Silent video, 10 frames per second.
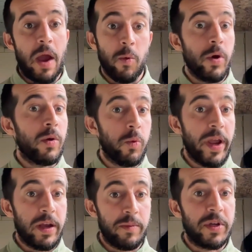I would
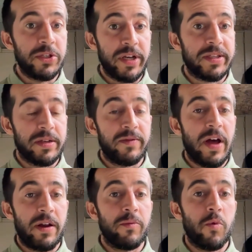wake up congested a
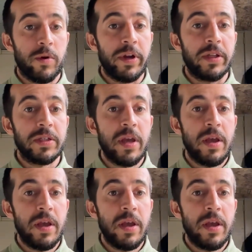lot of mornings.